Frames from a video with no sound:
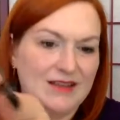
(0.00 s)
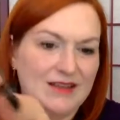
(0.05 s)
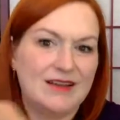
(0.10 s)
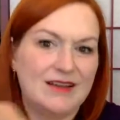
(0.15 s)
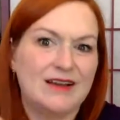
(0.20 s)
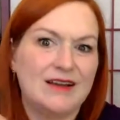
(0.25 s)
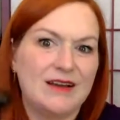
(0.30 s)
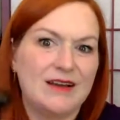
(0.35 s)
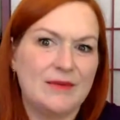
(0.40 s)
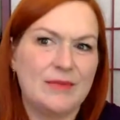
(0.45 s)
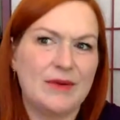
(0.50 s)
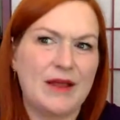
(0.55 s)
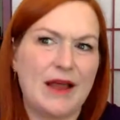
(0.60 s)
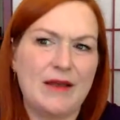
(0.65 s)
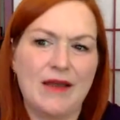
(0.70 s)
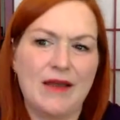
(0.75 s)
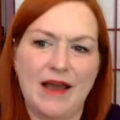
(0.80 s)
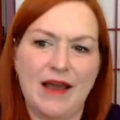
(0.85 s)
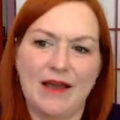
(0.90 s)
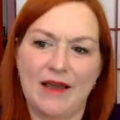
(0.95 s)
but I, I,
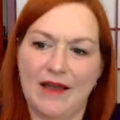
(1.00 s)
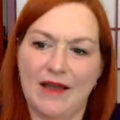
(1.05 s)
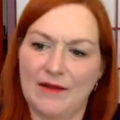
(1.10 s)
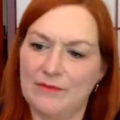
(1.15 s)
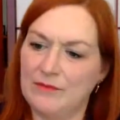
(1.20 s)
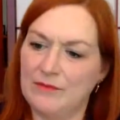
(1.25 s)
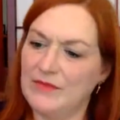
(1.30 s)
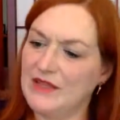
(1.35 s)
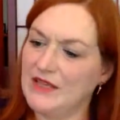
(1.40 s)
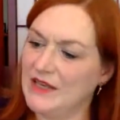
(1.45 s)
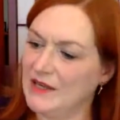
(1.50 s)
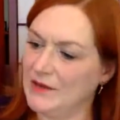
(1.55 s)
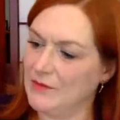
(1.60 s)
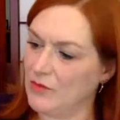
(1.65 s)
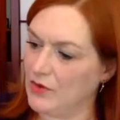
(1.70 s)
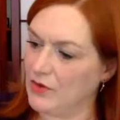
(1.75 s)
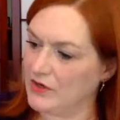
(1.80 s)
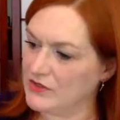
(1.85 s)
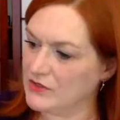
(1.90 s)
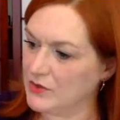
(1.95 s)
I'm leaning more
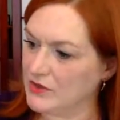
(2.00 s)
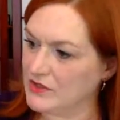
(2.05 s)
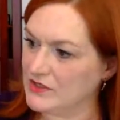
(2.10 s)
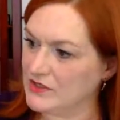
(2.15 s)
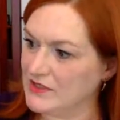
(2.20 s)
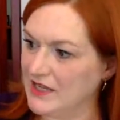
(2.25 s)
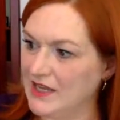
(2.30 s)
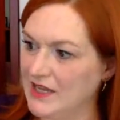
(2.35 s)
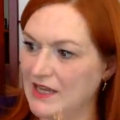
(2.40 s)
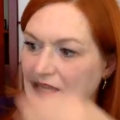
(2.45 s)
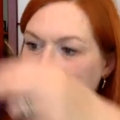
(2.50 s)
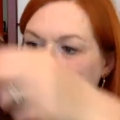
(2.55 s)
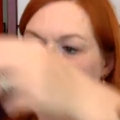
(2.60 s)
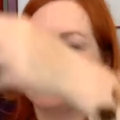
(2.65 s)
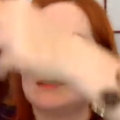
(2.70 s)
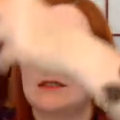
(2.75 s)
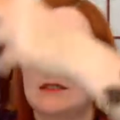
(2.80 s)
towards thinking it's